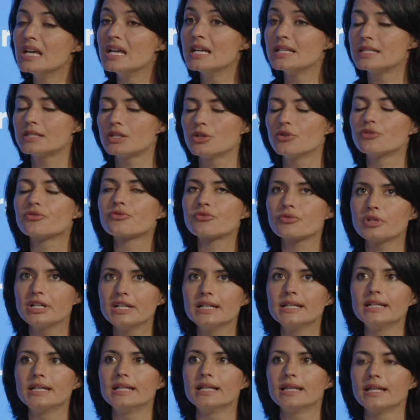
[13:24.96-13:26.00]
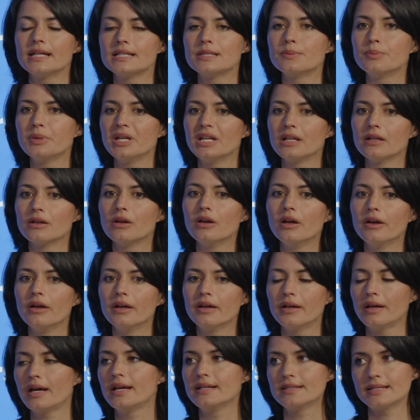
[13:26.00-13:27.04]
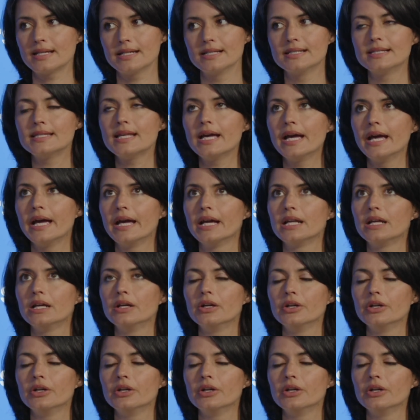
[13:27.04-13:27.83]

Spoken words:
So really, that's been, as I said